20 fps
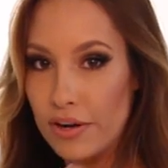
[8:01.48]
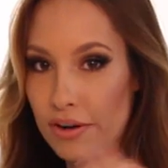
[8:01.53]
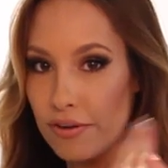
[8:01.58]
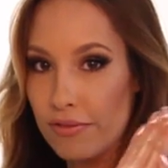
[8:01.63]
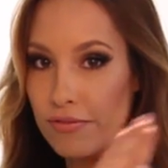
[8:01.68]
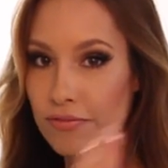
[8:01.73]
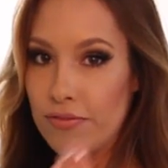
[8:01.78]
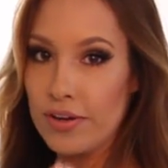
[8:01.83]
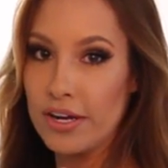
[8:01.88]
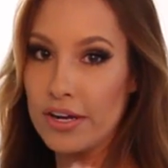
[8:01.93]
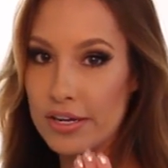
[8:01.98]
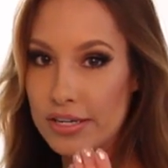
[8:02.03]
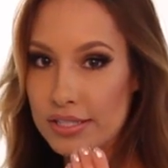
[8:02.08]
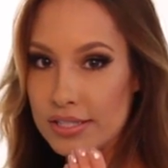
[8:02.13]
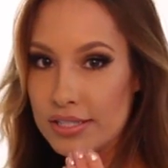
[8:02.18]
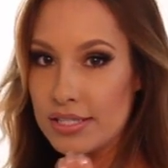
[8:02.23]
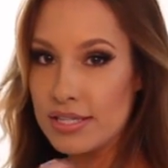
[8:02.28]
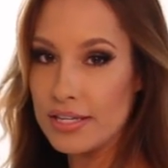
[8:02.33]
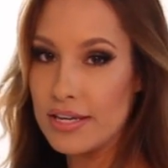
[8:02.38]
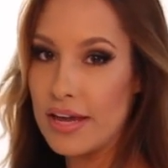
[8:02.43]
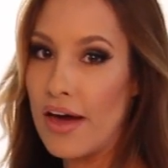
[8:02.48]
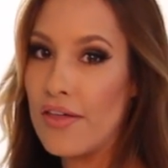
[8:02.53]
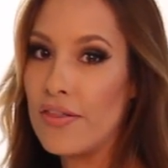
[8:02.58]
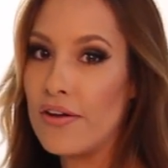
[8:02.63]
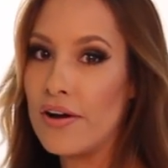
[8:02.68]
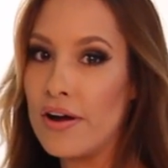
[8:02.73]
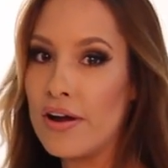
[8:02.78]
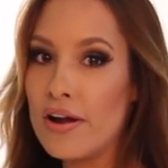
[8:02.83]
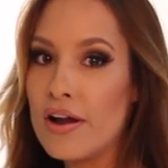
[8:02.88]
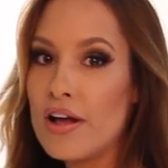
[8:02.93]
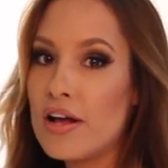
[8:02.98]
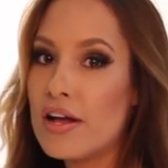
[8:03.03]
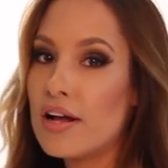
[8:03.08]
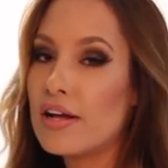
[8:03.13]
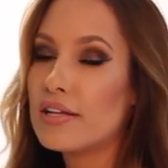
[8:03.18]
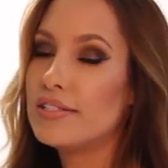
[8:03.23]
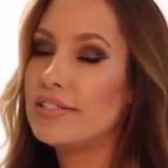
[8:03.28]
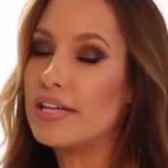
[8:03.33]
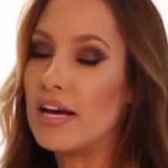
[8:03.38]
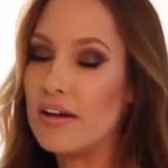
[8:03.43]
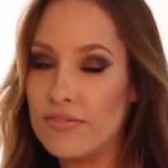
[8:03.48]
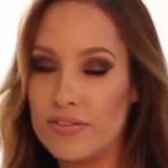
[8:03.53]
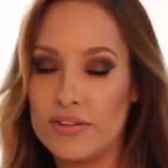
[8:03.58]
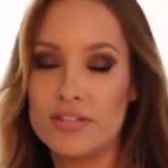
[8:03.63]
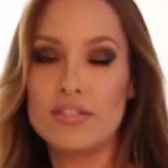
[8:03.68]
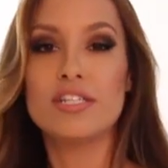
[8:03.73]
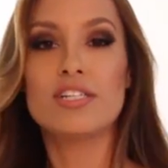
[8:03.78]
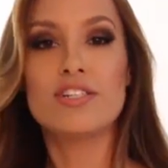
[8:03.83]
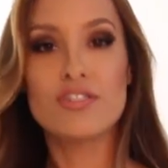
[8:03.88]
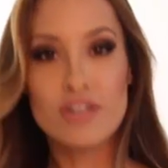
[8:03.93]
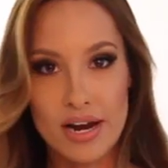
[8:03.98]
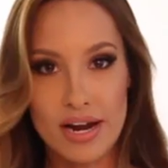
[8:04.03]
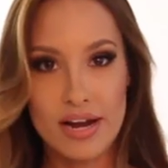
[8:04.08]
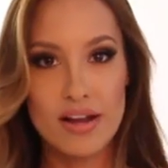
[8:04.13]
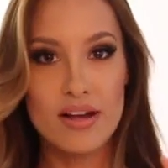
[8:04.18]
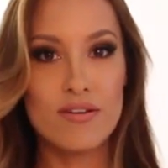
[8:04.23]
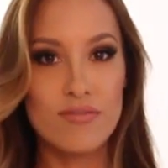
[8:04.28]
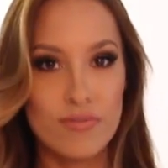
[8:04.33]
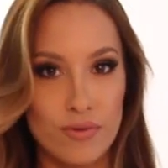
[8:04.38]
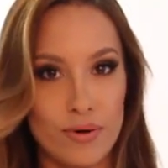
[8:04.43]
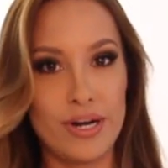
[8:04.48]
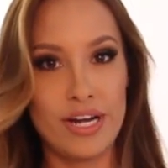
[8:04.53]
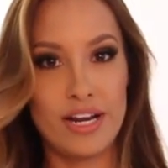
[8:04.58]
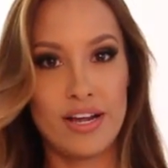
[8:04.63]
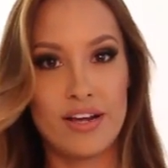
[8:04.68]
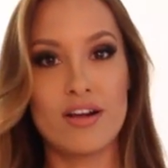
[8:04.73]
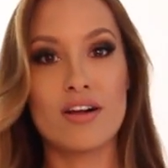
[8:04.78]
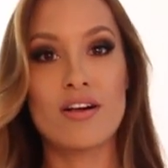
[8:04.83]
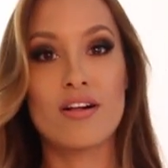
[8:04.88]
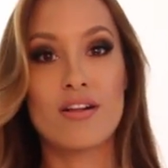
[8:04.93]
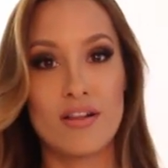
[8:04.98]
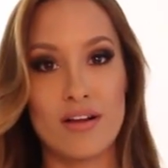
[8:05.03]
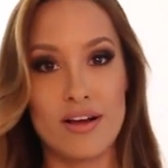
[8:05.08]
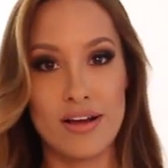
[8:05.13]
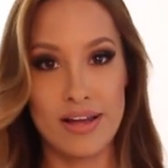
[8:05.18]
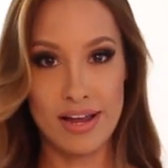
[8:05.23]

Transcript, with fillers: your fingers together. Definitely try avoiding claw